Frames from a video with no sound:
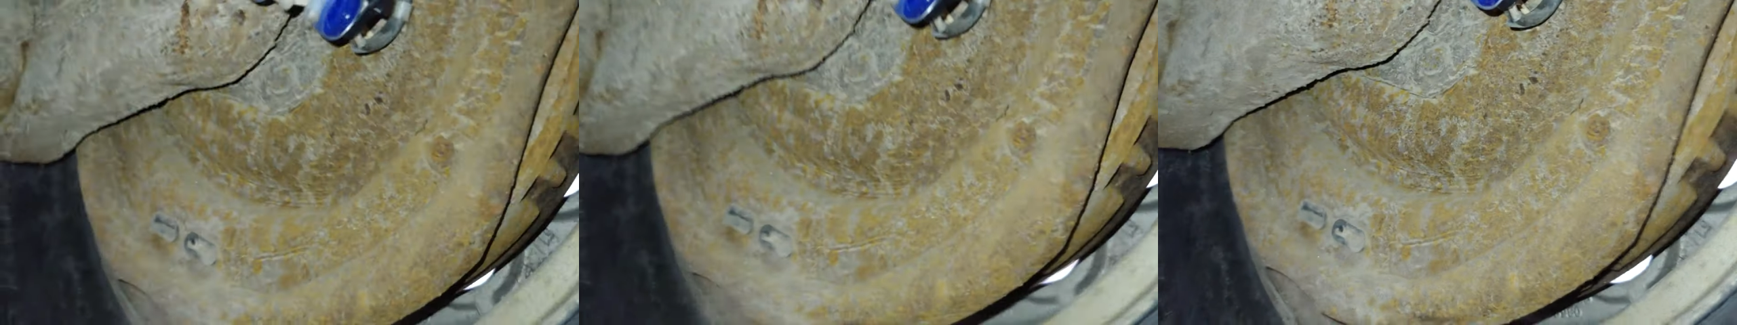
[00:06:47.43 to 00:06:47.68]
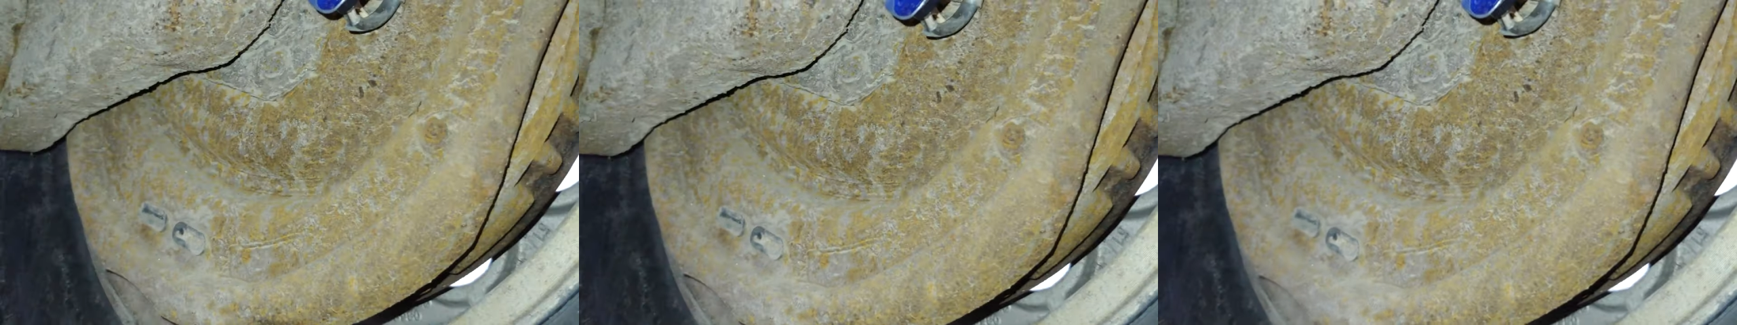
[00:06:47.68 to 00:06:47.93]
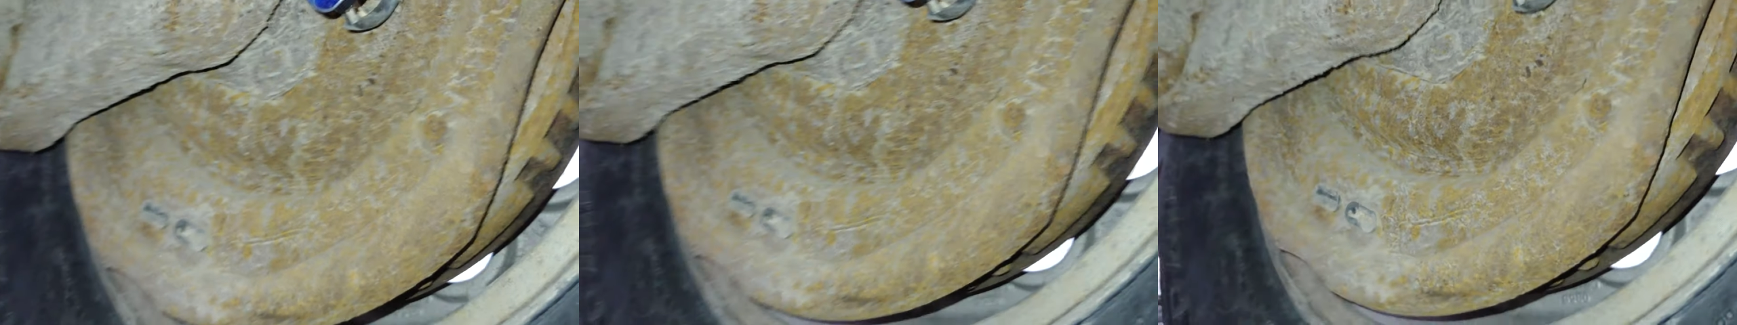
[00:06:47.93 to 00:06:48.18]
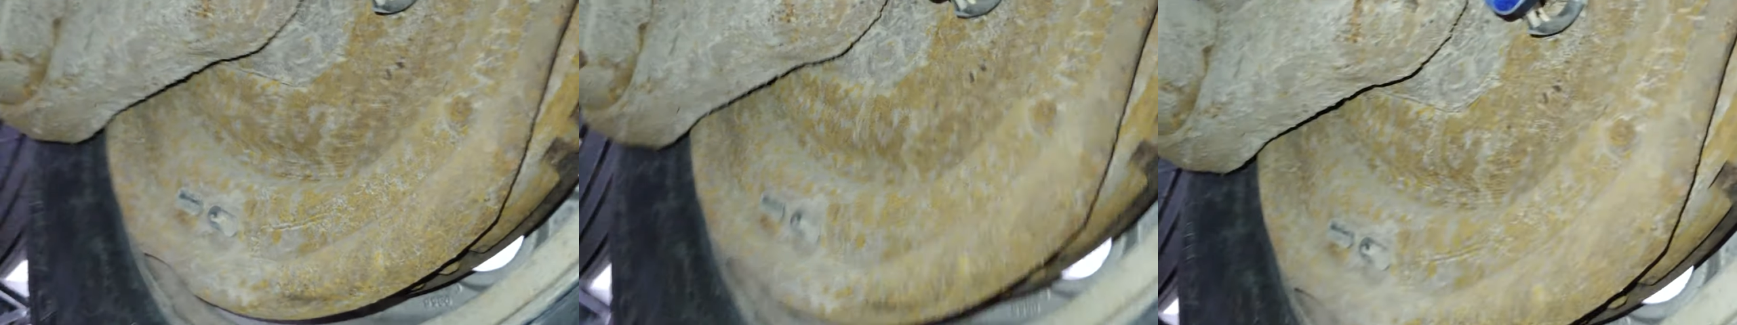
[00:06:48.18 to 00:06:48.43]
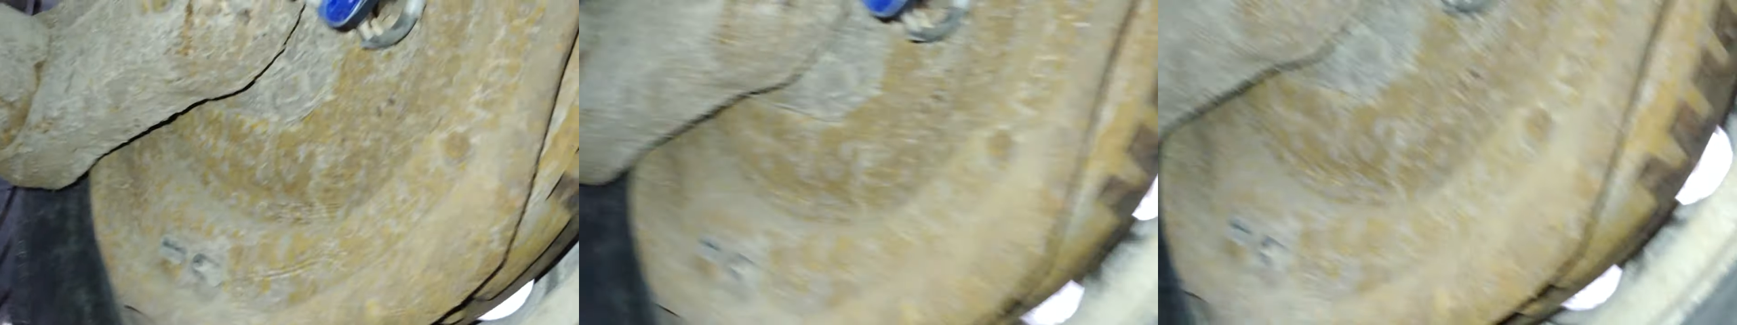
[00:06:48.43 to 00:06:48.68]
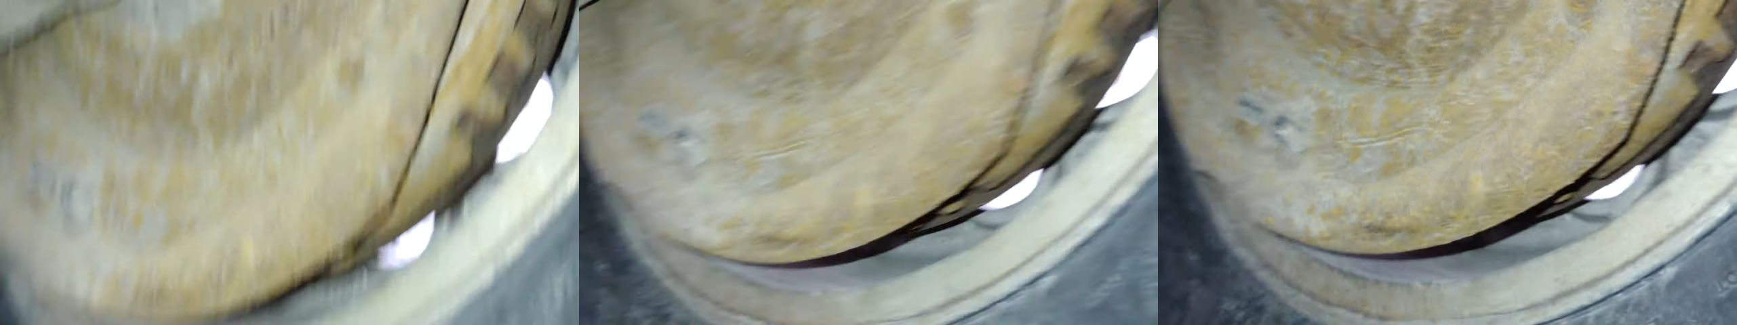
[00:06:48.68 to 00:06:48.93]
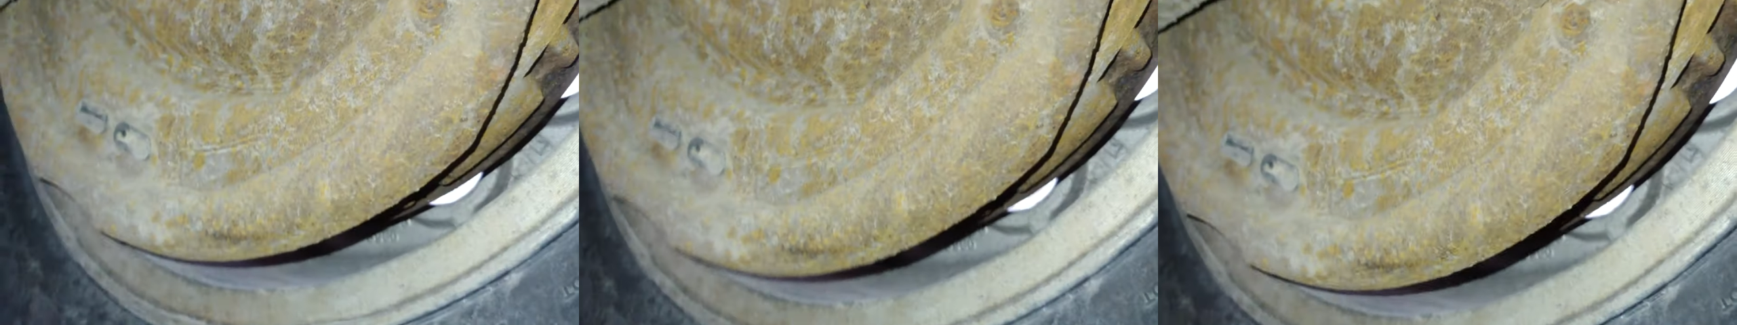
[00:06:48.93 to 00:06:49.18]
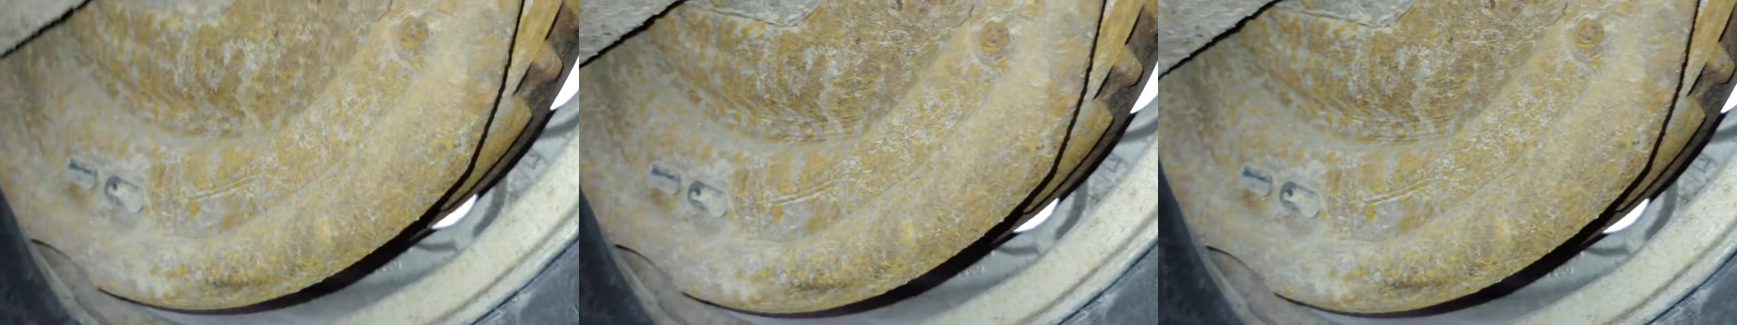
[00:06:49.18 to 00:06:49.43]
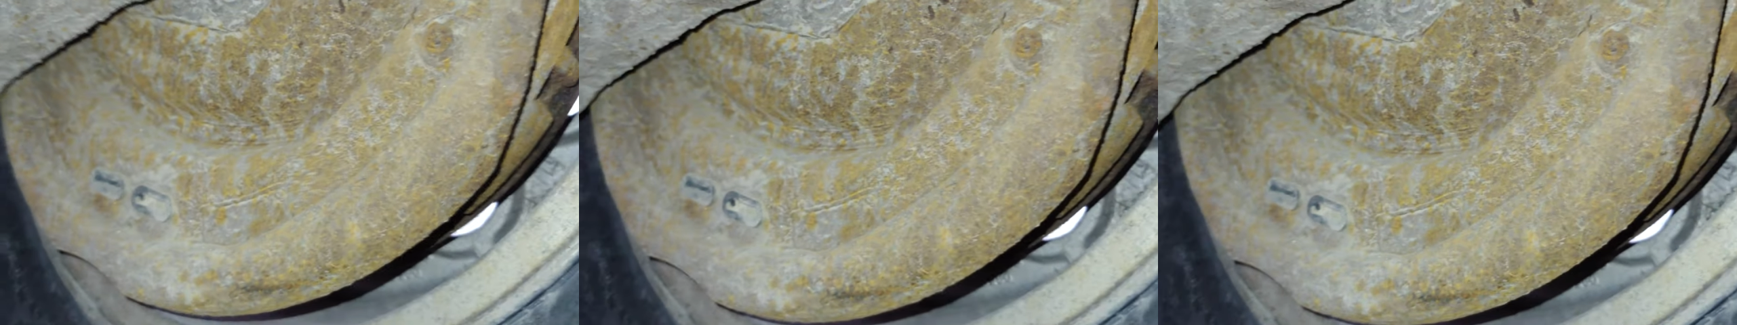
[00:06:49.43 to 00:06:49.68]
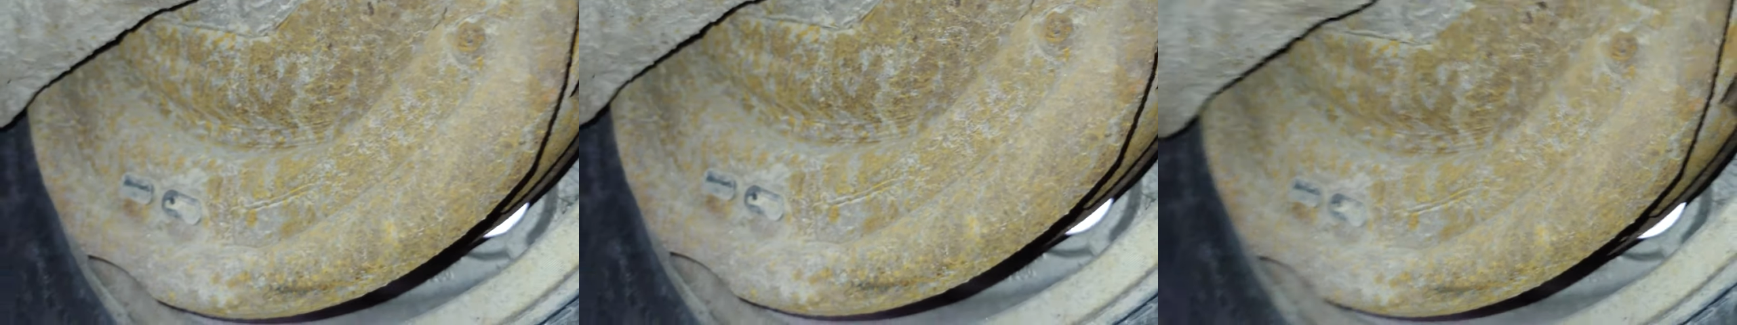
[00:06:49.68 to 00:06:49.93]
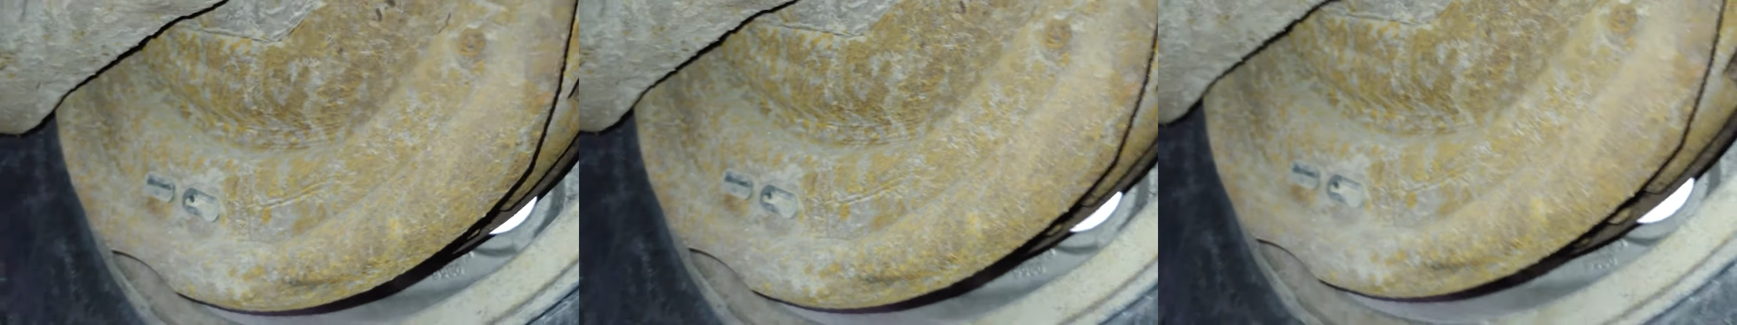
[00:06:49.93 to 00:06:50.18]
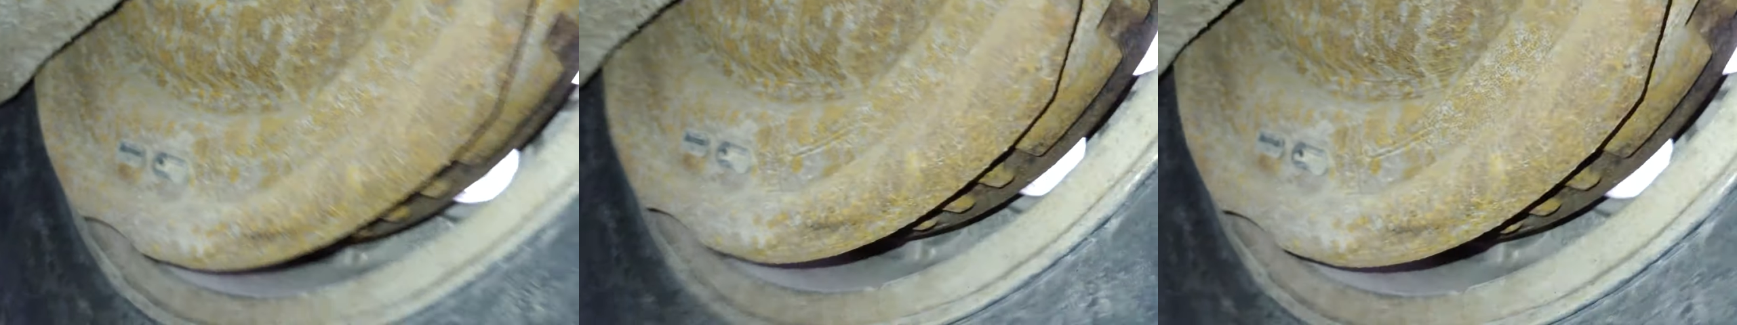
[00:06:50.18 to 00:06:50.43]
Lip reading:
Nobody's mouth can be seen.